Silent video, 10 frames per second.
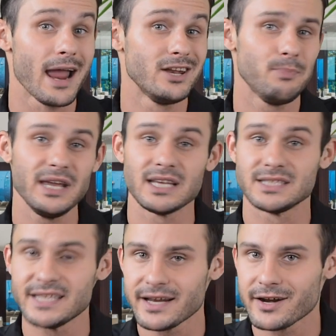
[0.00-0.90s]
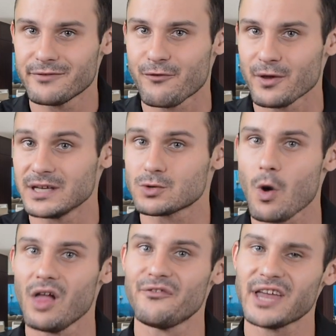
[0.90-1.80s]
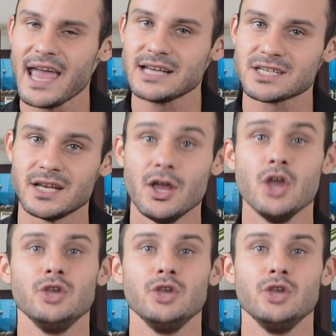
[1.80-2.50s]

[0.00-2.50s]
and to be considered for this qualification,